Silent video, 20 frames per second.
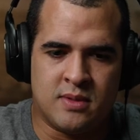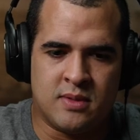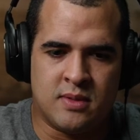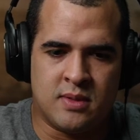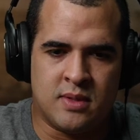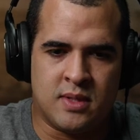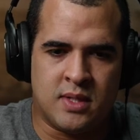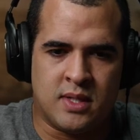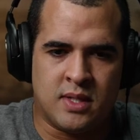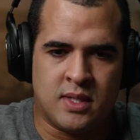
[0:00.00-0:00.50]

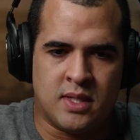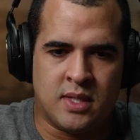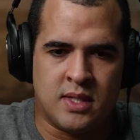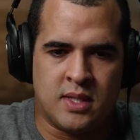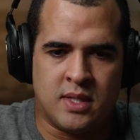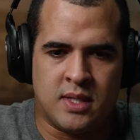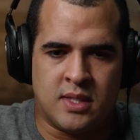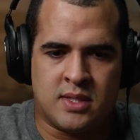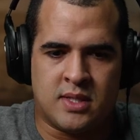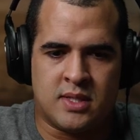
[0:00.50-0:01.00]

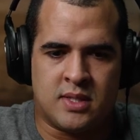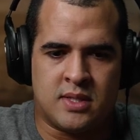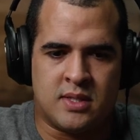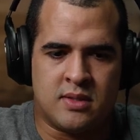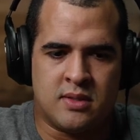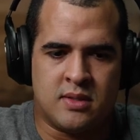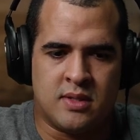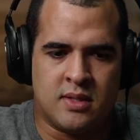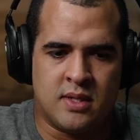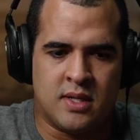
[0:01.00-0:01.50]
it's
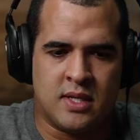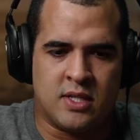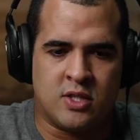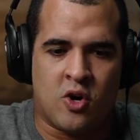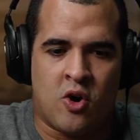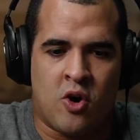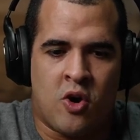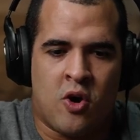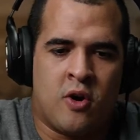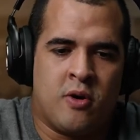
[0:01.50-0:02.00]

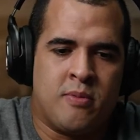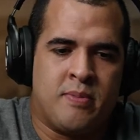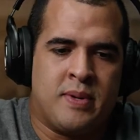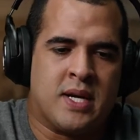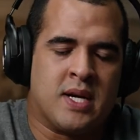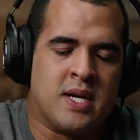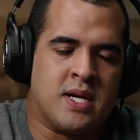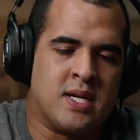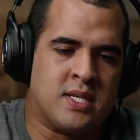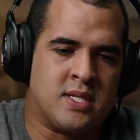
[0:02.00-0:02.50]
hard
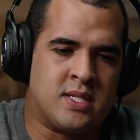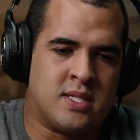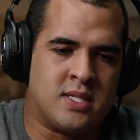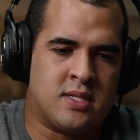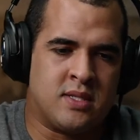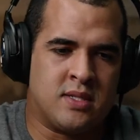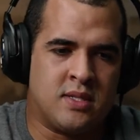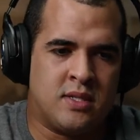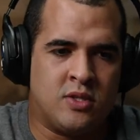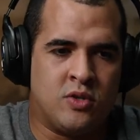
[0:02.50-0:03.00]
because
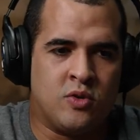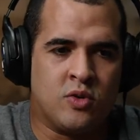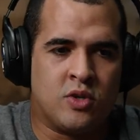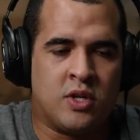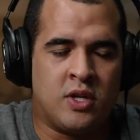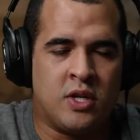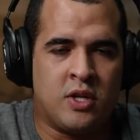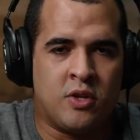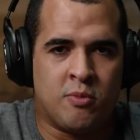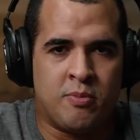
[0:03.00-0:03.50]
you could
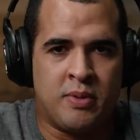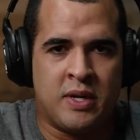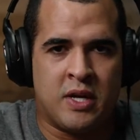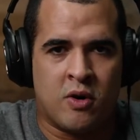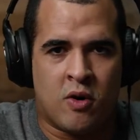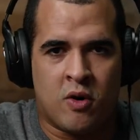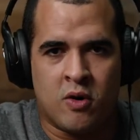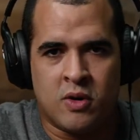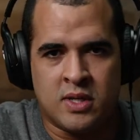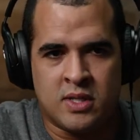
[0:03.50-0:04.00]
either be an
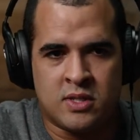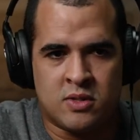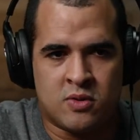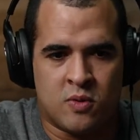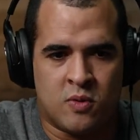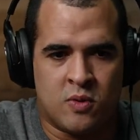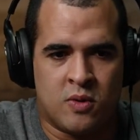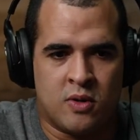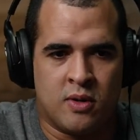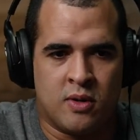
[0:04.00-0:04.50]
artist or a